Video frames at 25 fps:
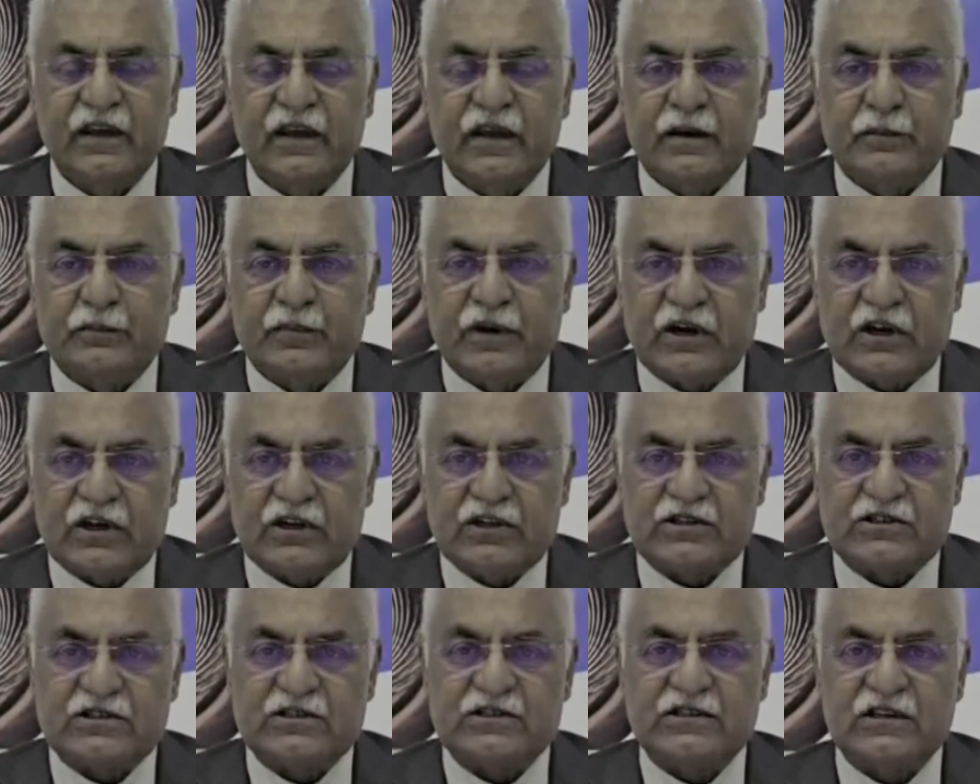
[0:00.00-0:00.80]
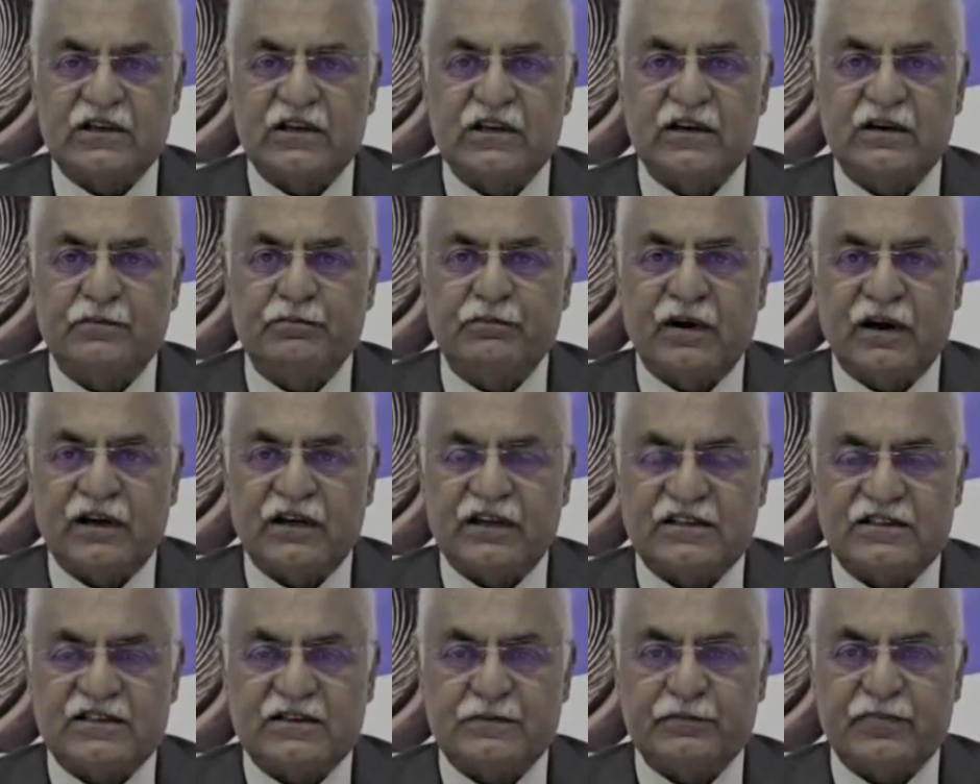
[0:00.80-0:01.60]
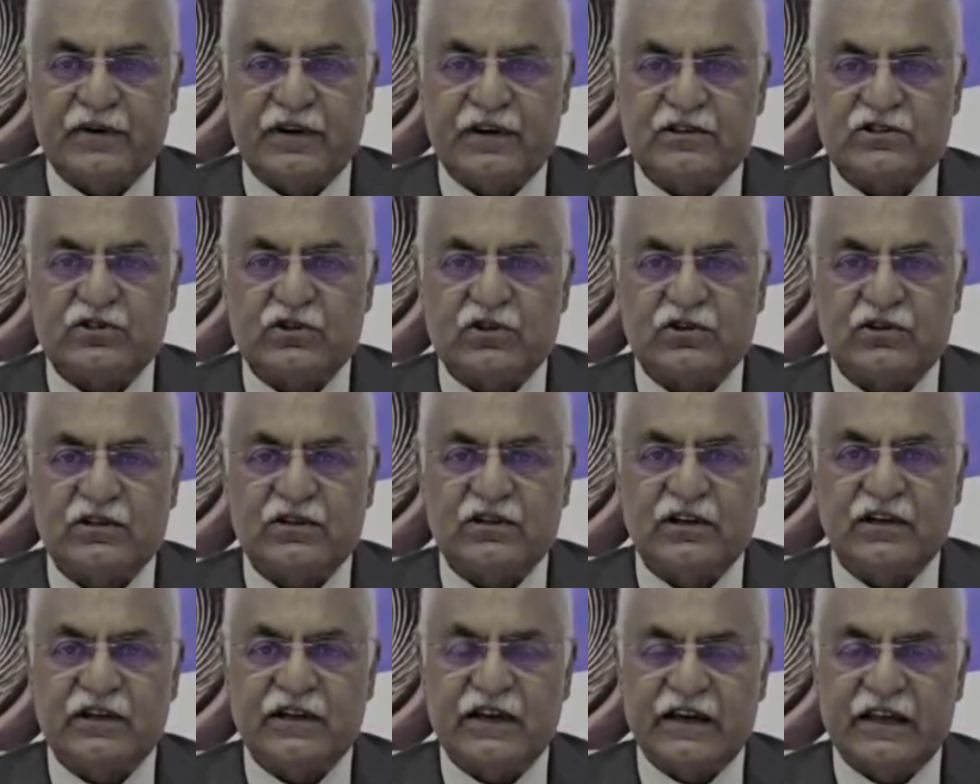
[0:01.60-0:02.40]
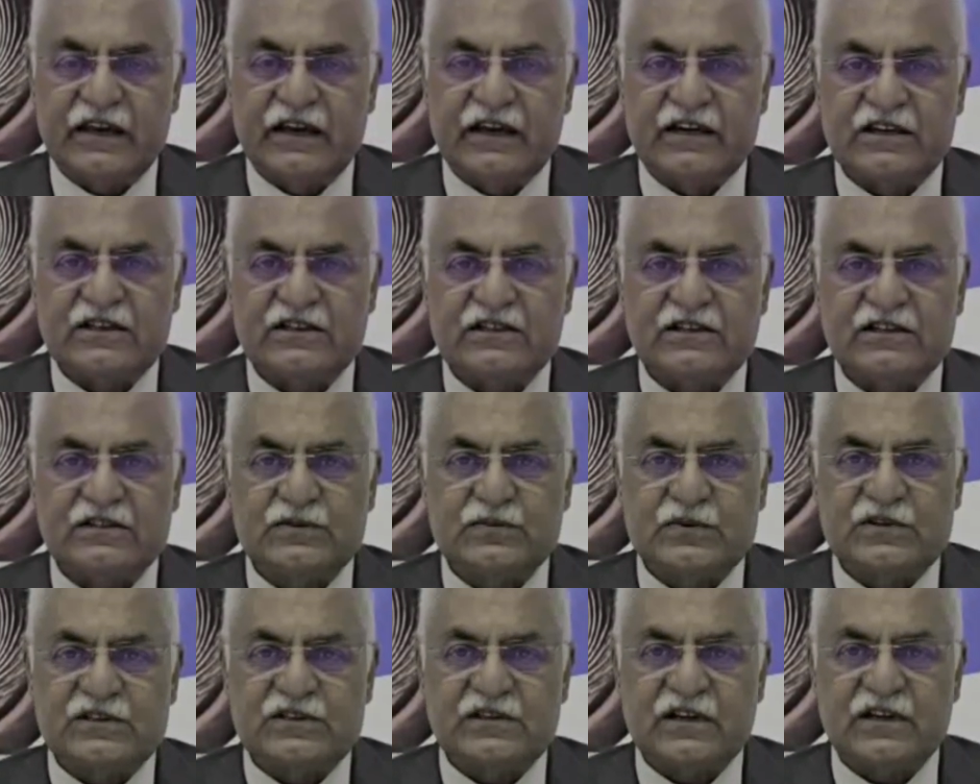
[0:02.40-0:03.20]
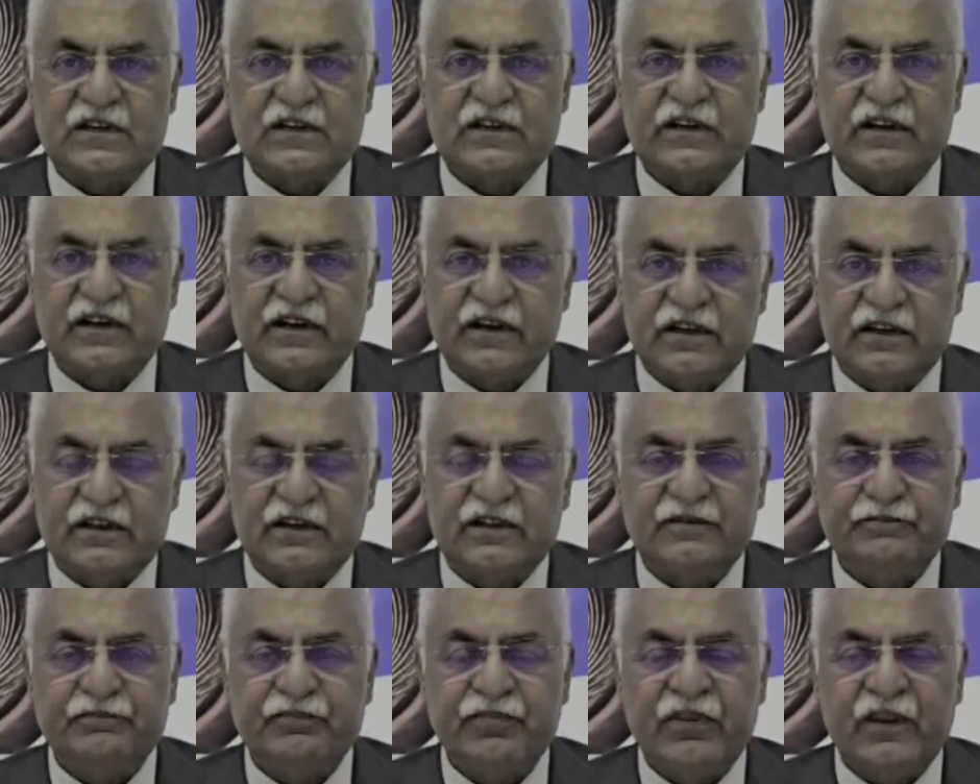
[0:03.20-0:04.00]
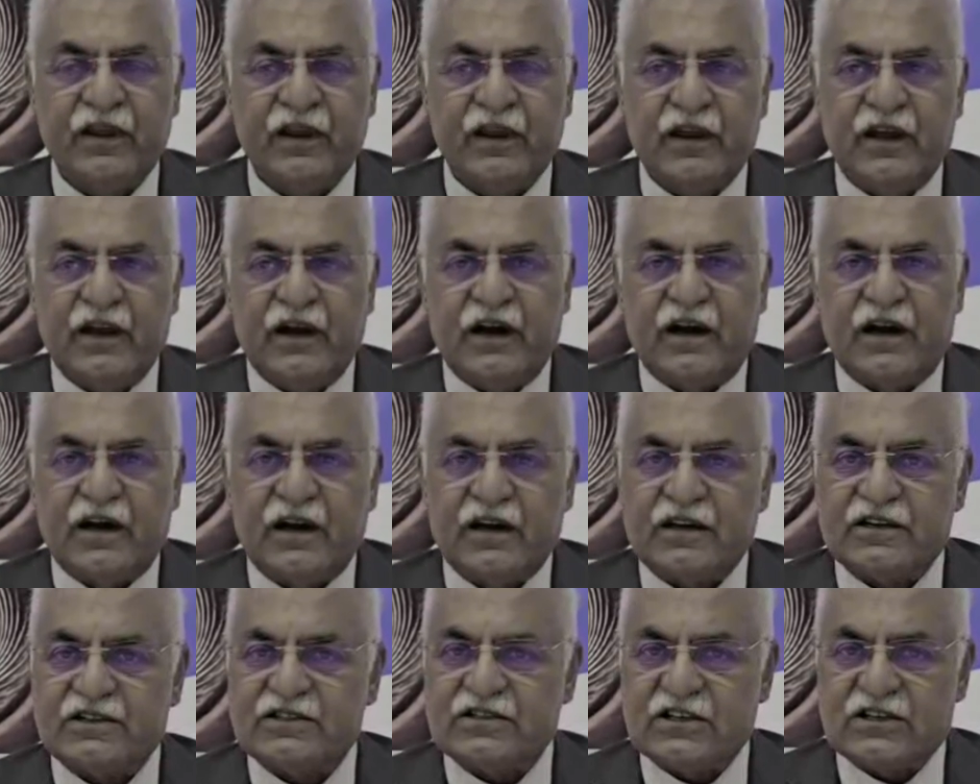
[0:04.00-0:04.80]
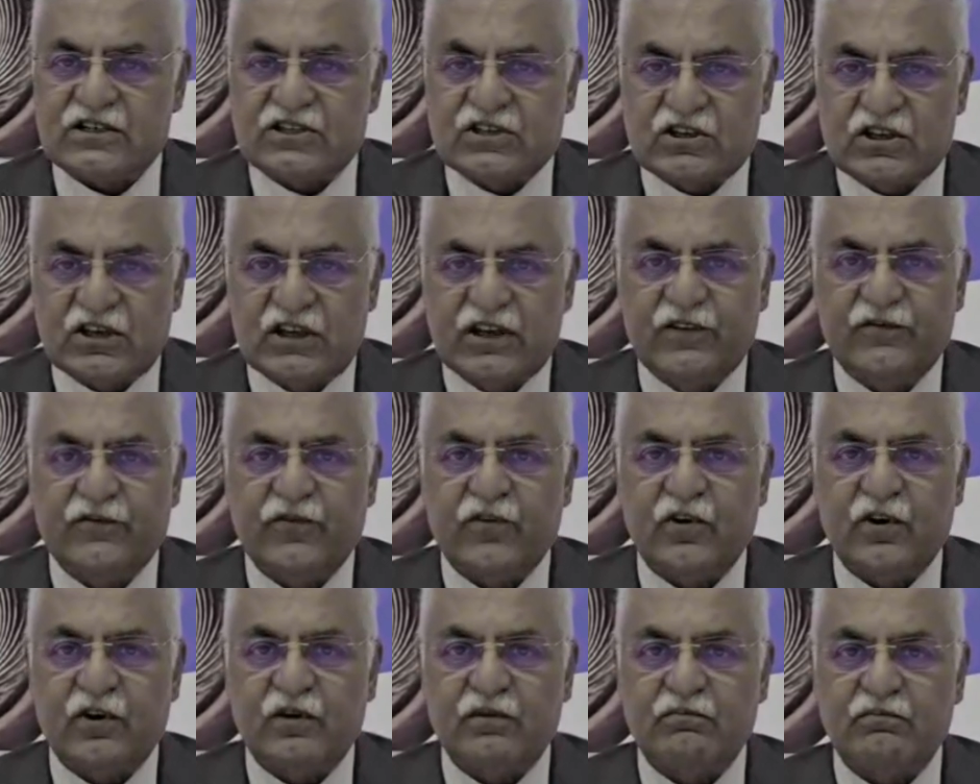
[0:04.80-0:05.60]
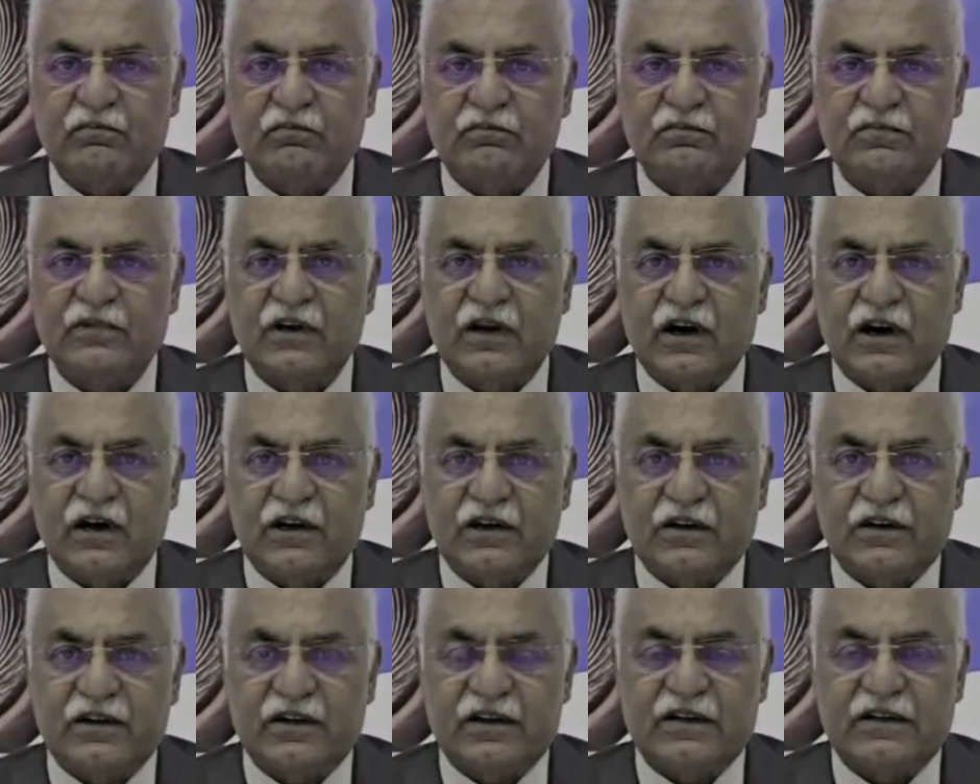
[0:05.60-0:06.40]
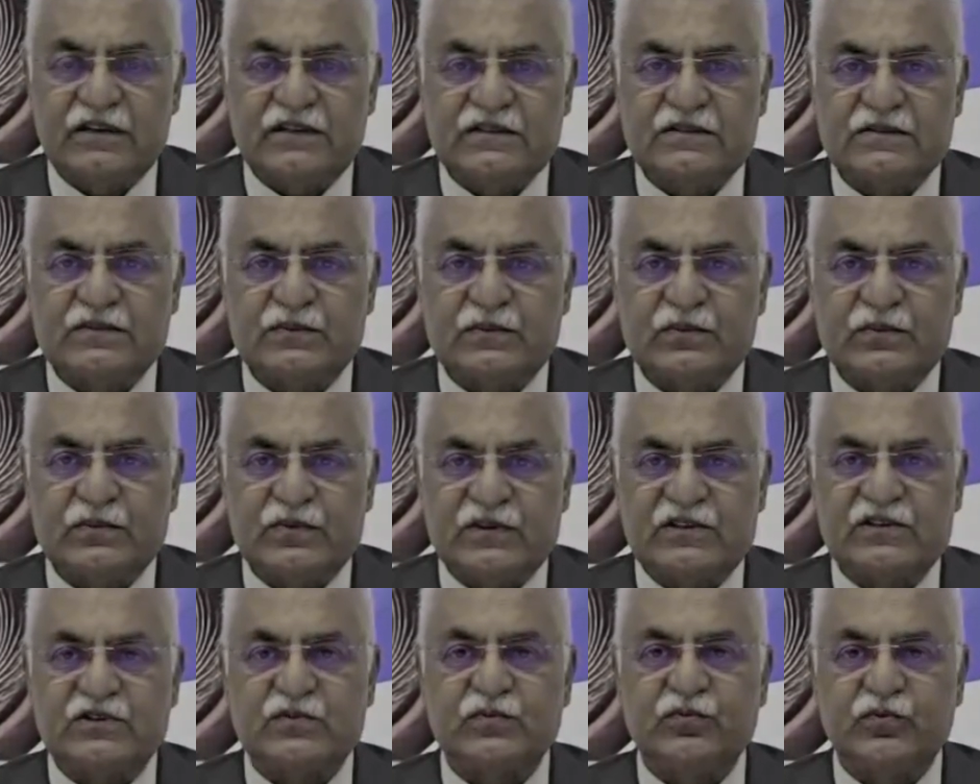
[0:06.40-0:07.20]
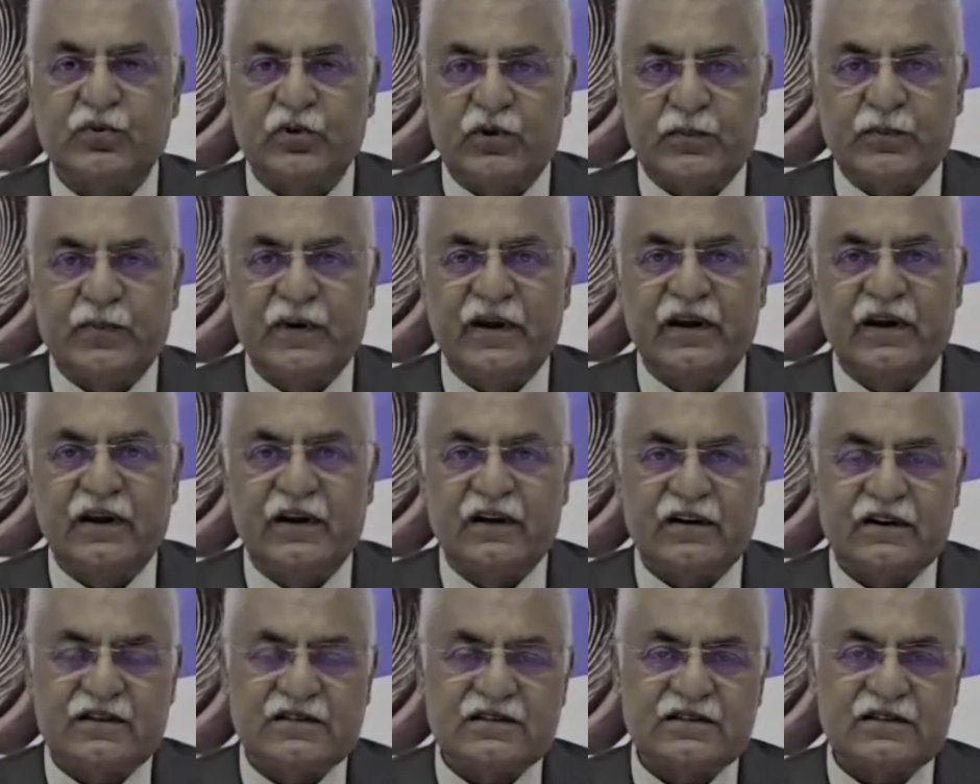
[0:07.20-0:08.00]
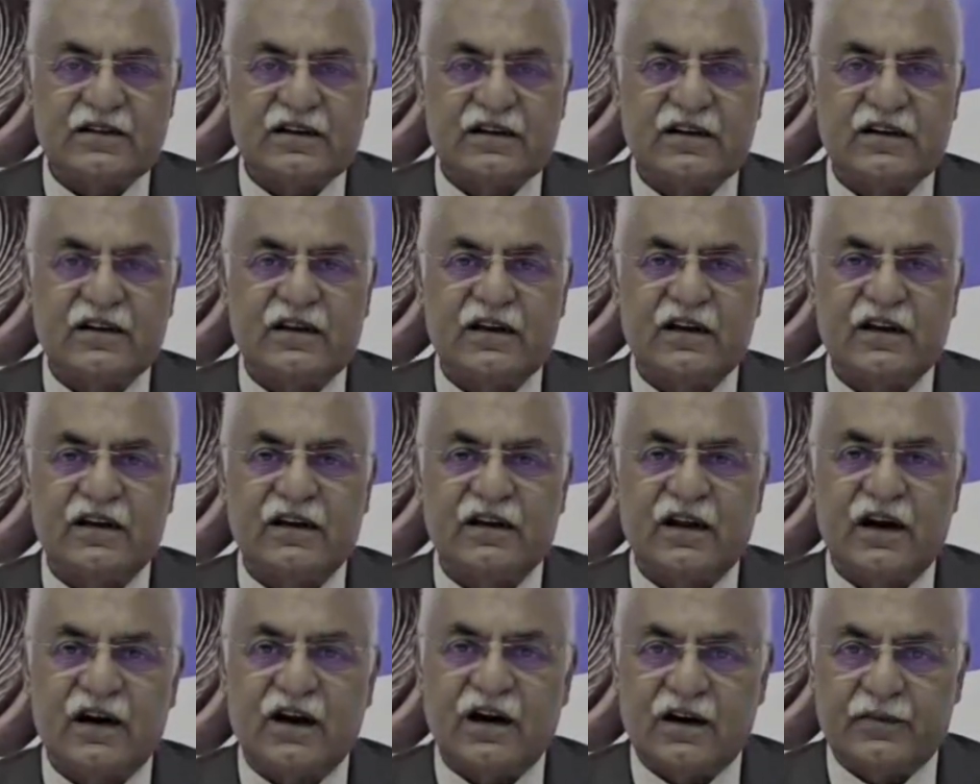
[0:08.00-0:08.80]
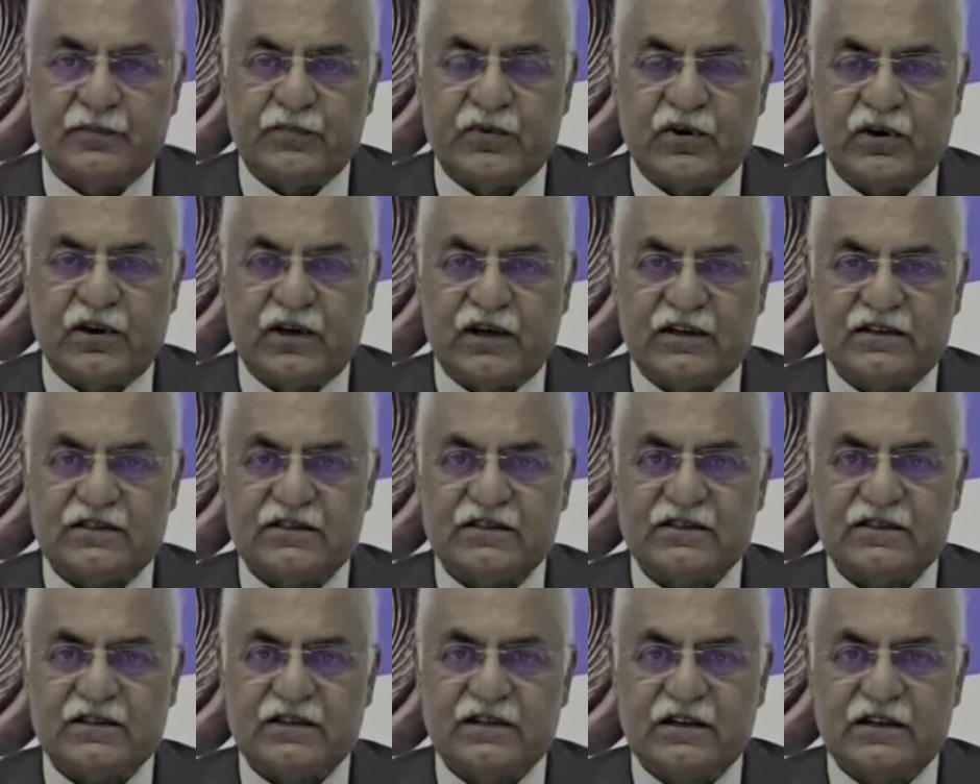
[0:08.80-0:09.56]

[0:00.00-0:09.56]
because the participants or the delegations which are here are essentially from the countries which would be interested in our products,